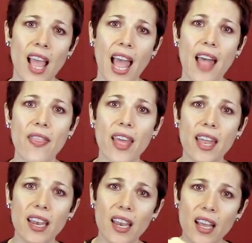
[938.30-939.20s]
And
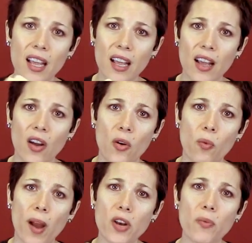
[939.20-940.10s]
then
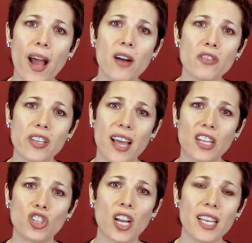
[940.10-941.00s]
right around
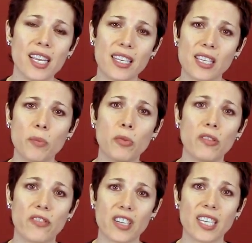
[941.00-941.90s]
that Chinese symbol
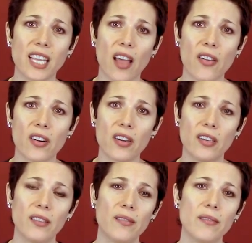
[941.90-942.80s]
for together,
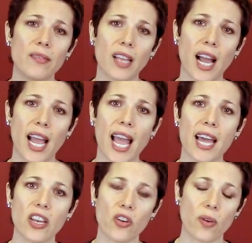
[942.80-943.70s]
I
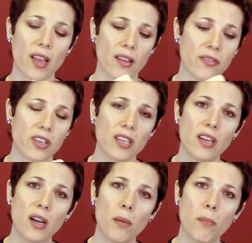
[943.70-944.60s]
had engraved
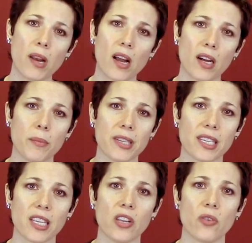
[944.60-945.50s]

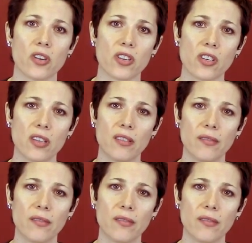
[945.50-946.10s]
monogamously yours.